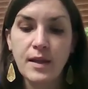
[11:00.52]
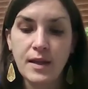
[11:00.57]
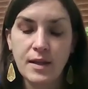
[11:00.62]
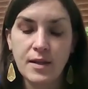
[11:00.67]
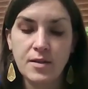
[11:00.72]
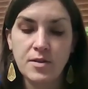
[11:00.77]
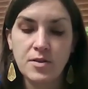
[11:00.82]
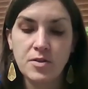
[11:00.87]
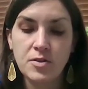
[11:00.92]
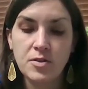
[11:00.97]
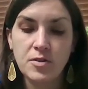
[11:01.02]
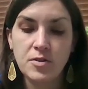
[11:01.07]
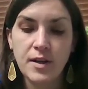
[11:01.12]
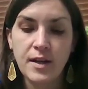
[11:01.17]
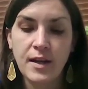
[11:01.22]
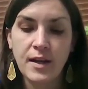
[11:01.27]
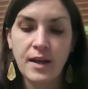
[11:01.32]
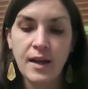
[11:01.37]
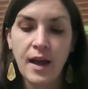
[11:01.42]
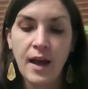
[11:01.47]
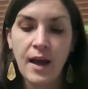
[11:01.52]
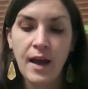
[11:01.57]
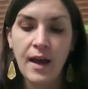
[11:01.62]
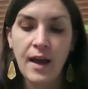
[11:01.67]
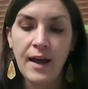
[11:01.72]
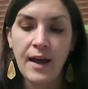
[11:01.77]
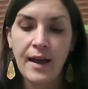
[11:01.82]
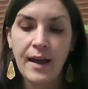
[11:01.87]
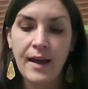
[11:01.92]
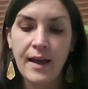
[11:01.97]
the industry,
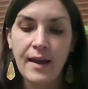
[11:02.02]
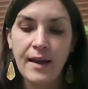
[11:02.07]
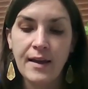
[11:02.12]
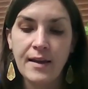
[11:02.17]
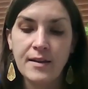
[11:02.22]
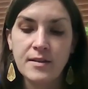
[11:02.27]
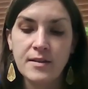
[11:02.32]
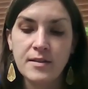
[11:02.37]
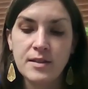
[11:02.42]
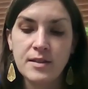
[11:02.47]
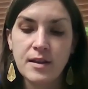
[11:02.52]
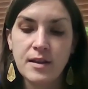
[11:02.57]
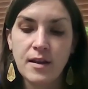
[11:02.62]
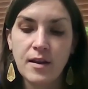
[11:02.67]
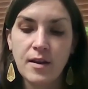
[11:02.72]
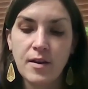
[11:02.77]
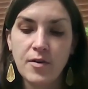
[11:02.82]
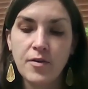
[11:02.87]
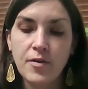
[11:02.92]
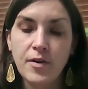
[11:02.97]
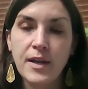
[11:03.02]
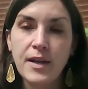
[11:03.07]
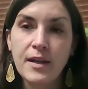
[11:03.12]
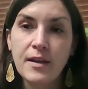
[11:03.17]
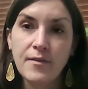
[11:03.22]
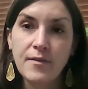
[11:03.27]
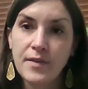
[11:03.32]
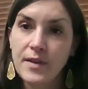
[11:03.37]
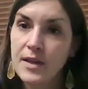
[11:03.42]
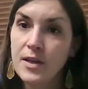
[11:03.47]
and
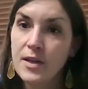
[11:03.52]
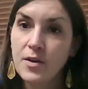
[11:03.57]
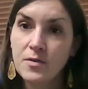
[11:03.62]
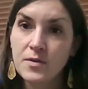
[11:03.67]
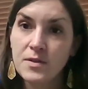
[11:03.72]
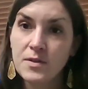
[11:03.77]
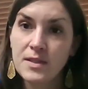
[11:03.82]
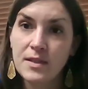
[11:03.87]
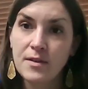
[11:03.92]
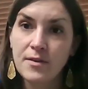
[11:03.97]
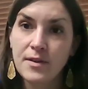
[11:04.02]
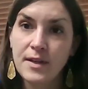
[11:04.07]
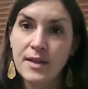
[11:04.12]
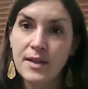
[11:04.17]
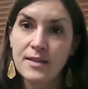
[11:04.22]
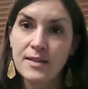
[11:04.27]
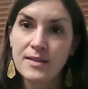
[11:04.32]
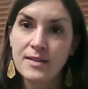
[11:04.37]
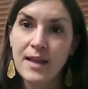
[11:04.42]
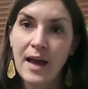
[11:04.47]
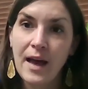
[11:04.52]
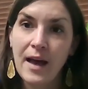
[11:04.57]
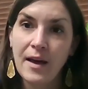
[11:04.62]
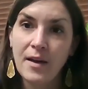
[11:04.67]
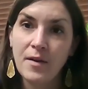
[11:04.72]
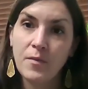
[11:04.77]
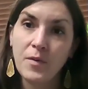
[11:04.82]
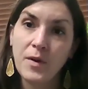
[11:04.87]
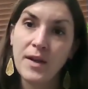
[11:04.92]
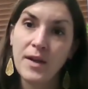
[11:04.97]
creating a video series
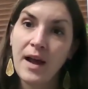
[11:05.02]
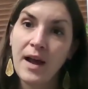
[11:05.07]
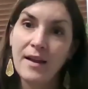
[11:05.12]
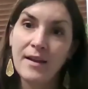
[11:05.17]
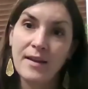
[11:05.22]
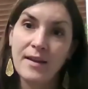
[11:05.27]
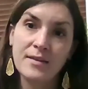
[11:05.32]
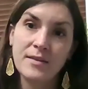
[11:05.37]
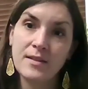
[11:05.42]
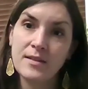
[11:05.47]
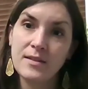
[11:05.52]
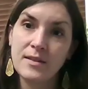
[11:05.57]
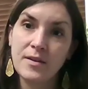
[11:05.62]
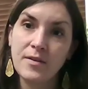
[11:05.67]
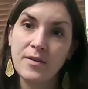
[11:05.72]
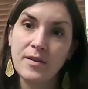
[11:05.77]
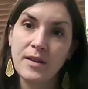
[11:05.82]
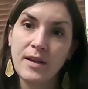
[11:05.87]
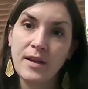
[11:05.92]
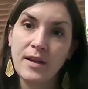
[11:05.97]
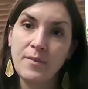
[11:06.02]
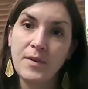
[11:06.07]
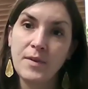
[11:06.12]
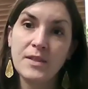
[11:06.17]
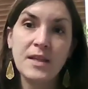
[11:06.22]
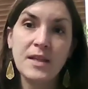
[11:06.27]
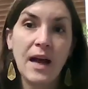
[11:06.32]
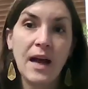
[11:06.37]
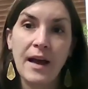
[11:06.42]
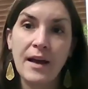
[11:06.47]
that would not necessarily be
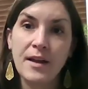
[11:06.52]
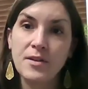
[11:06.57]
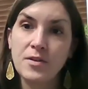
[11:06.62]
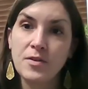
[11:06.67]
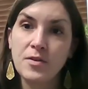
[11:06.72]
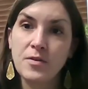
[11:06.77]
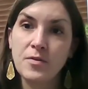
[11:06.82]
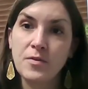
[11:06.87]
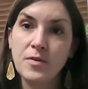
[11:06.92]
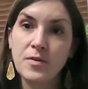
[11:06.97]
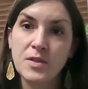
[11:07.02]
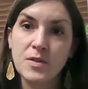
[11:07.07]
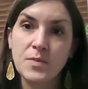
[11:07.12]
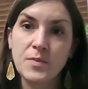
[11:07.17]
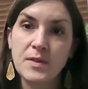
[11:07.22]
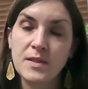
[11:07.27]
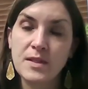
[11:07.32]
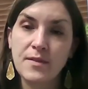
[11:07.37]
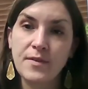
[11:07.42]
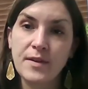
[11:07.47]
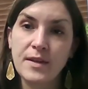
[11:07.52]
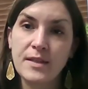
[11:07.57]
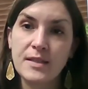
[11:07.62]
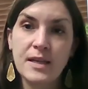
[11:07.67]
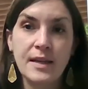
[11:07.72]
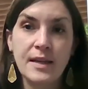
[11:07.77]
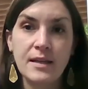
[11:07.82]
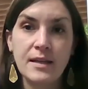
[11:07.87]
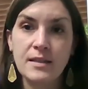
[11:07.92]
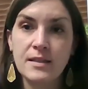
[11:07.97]
tied to a specific
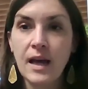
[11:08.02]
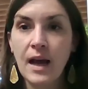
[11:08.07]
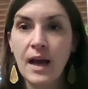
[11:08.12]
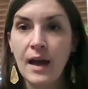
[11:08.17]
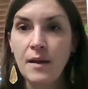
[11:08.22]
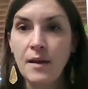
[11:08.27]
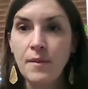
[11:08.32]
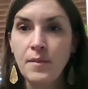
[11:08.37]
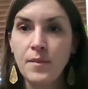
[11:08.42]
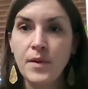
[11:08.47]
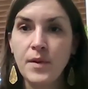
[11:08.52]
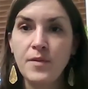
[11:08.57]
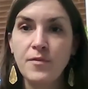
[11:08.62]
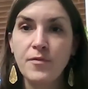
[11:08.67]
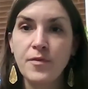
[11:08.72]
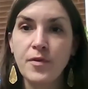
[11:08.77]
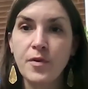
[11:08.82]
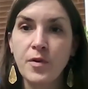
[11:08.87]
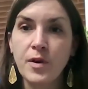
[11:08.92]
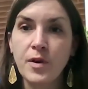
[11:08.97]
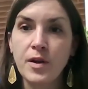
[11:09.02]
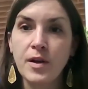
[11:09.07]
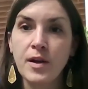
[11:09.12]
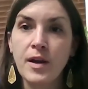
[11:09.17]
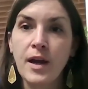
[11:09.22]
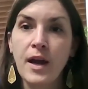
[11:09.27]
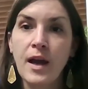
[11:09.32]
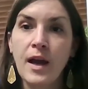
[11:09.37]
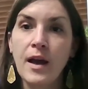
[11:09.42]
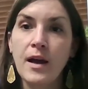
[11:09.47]
day and time, but for
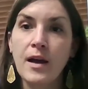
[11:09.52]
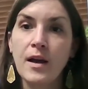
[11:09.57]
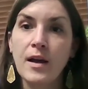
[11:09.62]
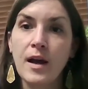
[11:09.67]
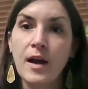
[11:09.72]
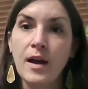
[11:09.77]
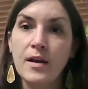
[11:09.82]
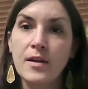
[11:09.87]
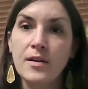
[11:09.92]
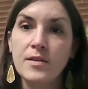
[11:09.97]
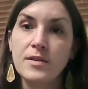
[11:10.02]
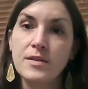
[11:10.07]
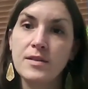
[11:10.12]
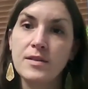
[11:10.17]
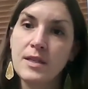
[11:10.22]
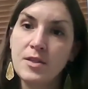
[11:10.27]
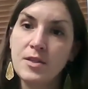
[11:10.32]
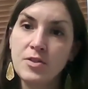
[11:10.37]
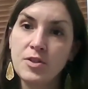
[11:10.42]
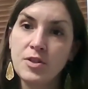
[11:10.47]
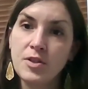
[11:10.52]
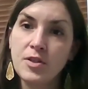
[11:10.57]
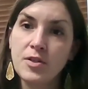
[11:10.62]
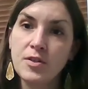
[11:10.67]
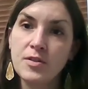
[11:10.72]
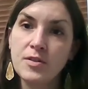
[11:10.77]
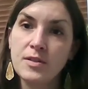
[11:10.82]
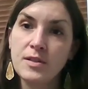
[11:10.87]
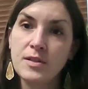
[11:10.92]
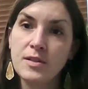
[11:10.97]
uh,
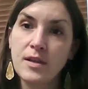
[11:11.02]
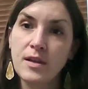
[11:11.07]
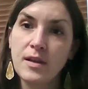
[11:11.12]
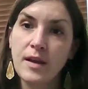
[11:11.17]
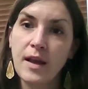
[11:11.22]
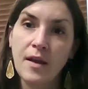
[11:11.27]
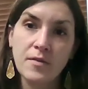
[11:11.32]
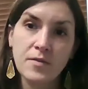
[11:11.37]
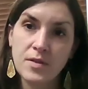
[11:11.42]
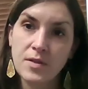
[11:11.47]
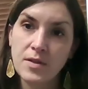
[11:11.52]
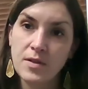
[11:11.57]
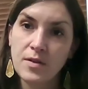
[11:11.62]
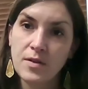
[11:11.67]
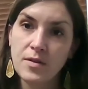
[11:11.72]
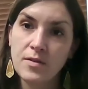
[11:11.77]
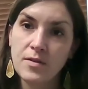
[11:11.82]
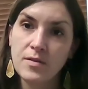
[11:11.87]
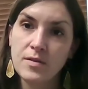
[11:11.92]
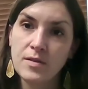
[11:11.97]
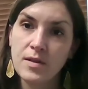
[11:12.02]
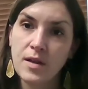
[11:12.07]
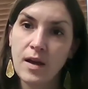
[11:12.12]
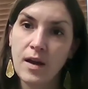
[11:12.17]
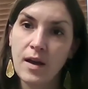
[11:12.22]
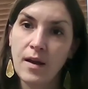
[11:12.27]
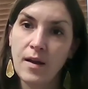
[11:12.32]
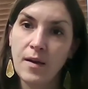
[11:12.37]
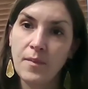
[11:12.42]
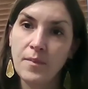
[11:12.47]
teachers, counselors,
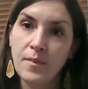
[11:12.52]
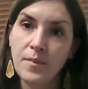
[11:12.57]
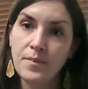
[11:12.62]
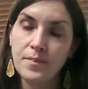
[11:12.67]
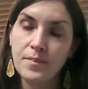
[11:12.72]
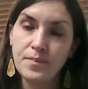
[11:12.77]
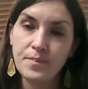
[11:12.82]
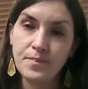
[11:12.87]
um,